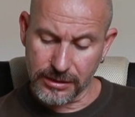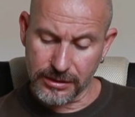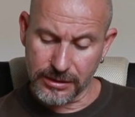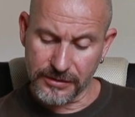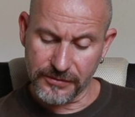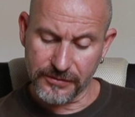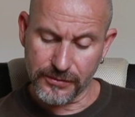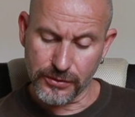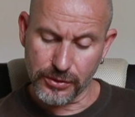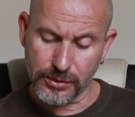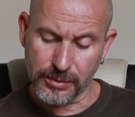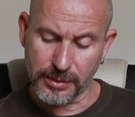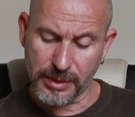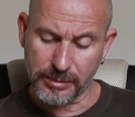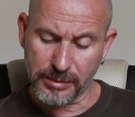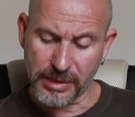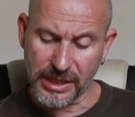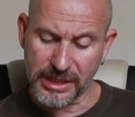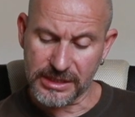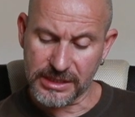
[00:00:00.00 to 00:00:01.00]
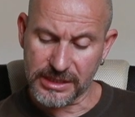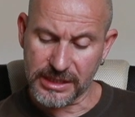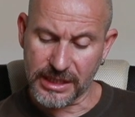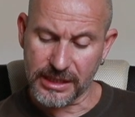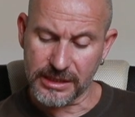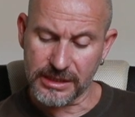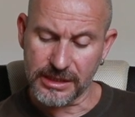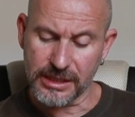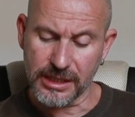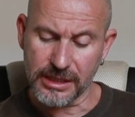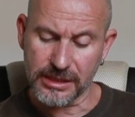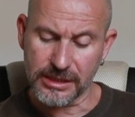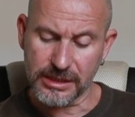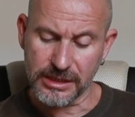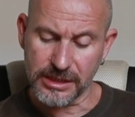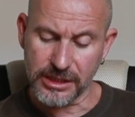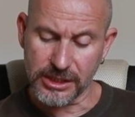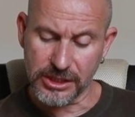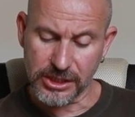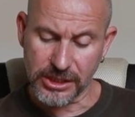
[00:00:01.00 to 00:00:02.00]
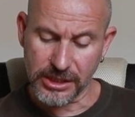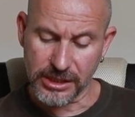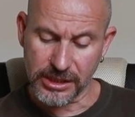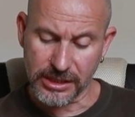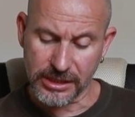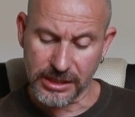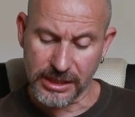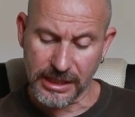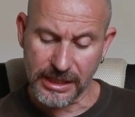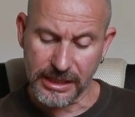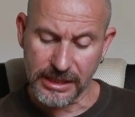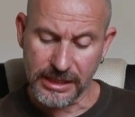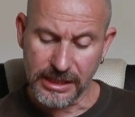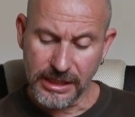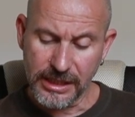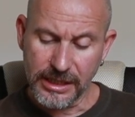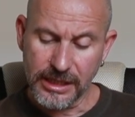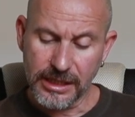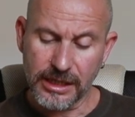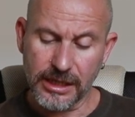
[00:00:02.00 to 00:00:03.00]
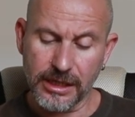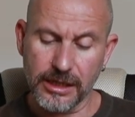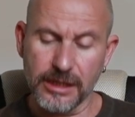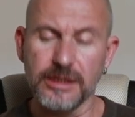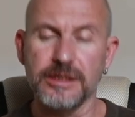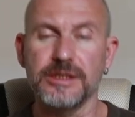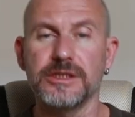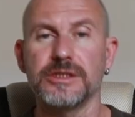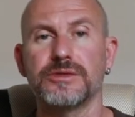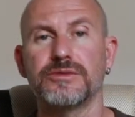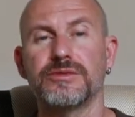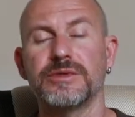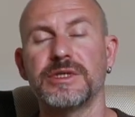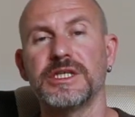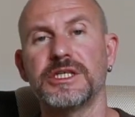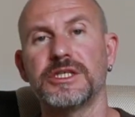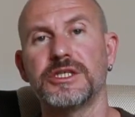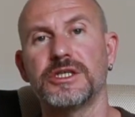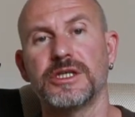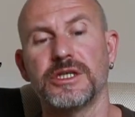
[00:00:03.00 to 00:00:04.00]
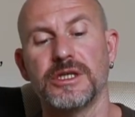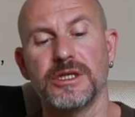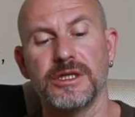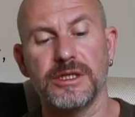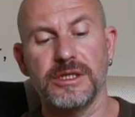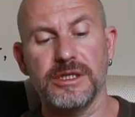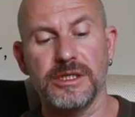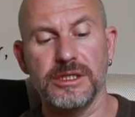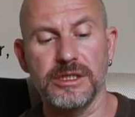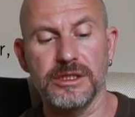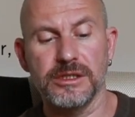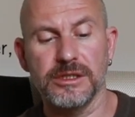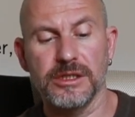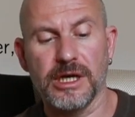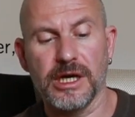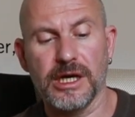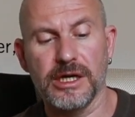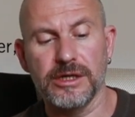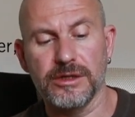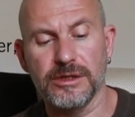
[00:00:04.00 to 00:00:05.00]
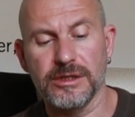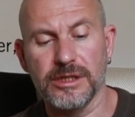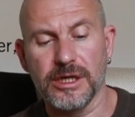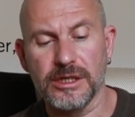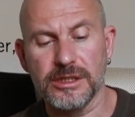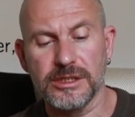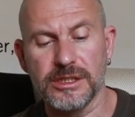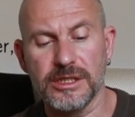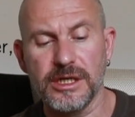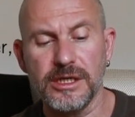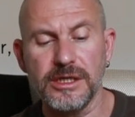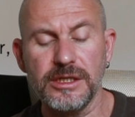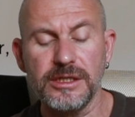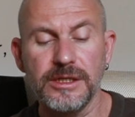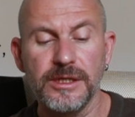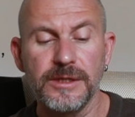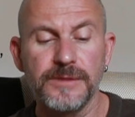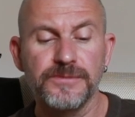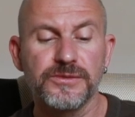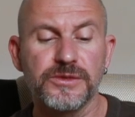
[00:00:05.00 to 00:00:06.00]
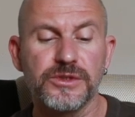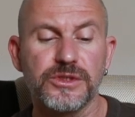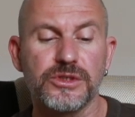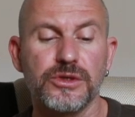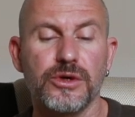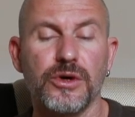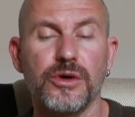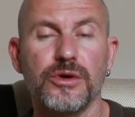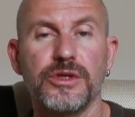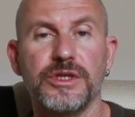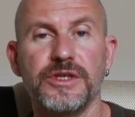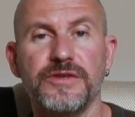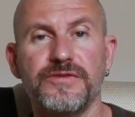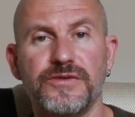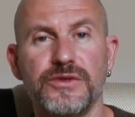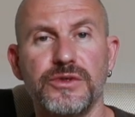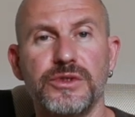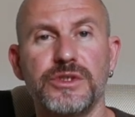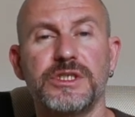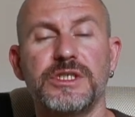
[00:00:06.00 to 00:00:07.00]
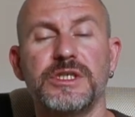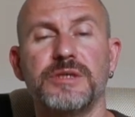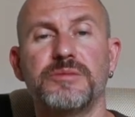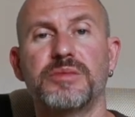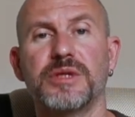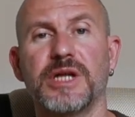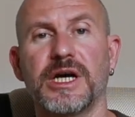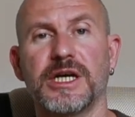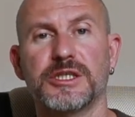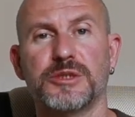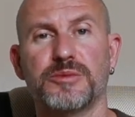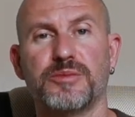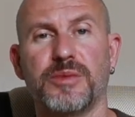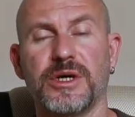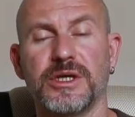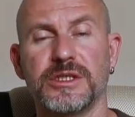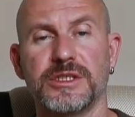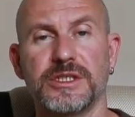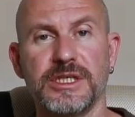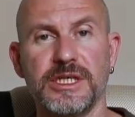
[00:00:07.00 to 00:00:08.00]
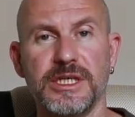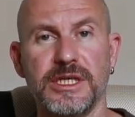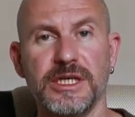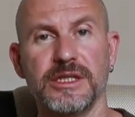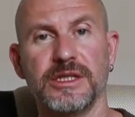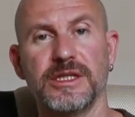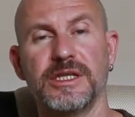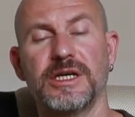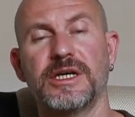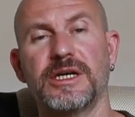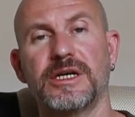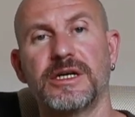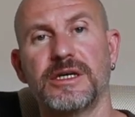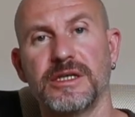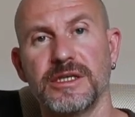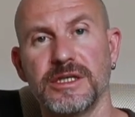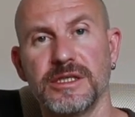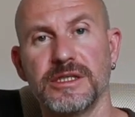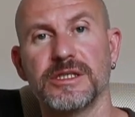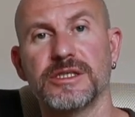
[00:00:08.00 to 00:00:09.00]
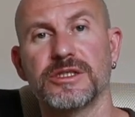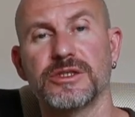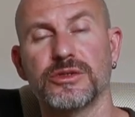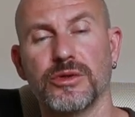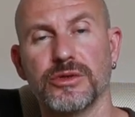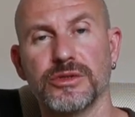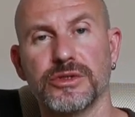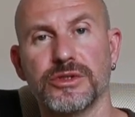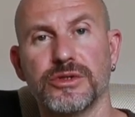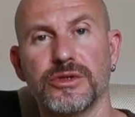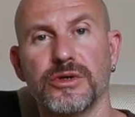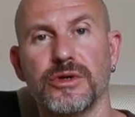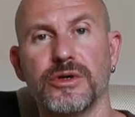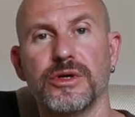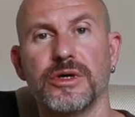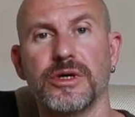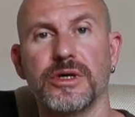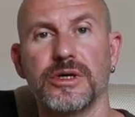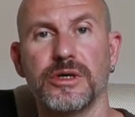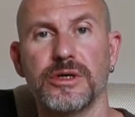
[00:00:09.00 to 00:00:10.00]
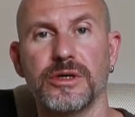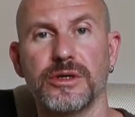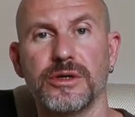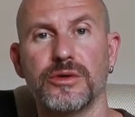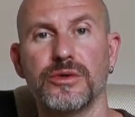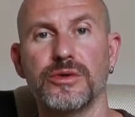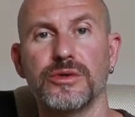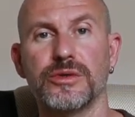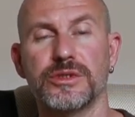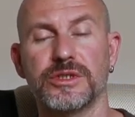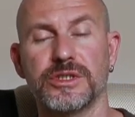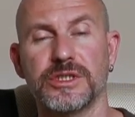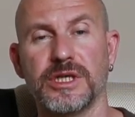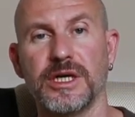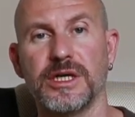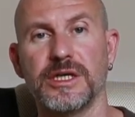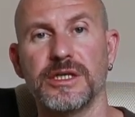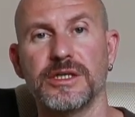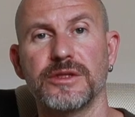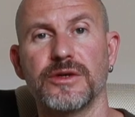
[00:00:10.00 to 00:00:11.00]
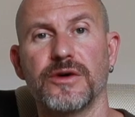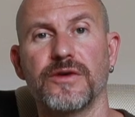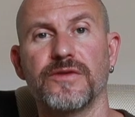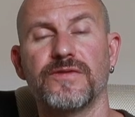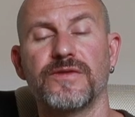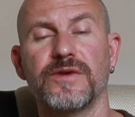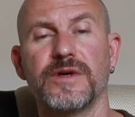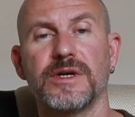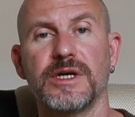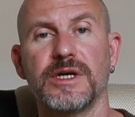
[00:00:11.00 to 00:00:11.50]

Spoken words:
If you remember, I said that Yixing clay is rich in iron oxide. So if you see black spots here and there, it is also a good sign of